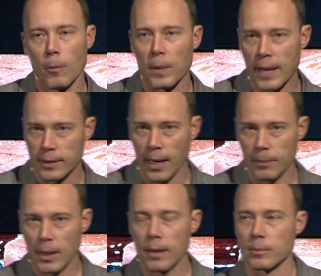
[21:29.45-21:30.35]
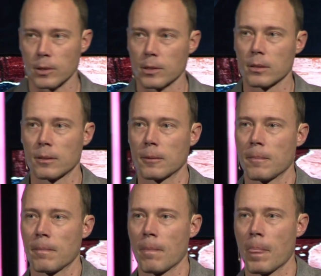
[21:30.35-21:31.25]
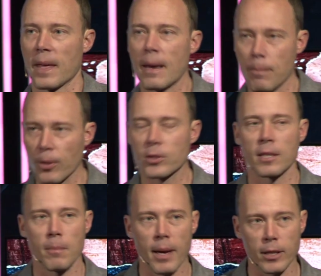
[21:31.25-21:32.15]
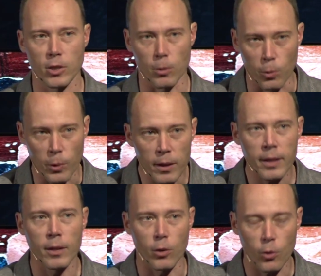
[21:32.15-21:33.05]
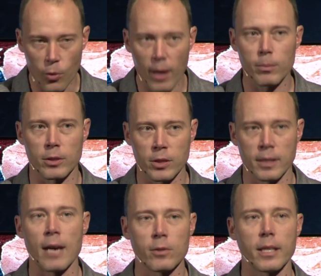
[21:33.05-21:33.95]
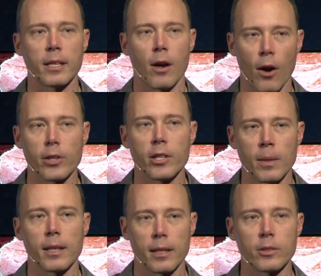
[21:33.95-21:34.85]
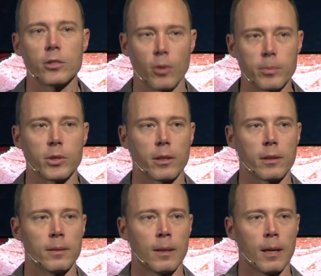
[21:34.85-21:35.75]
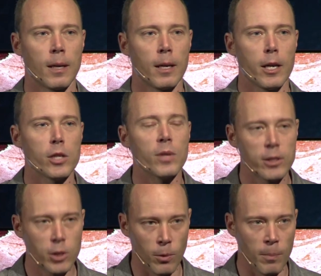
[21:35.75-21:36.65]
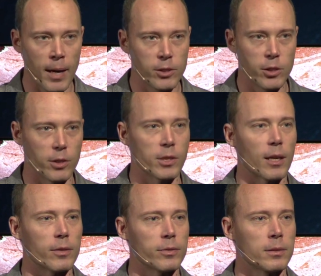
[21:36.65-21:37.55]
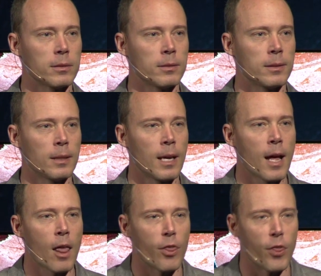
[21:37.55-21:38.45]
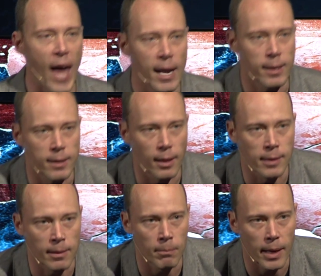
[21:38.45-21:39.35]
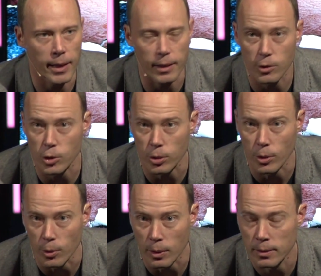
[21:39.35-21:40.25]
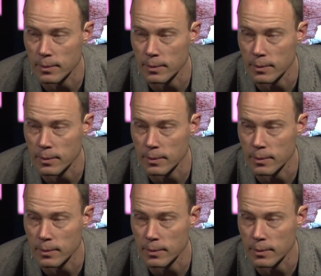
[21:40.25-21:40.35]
When that time comes, and that person makes a really incredible sounding argument against Scripture, you need to remind yourself, that doesn't make it true.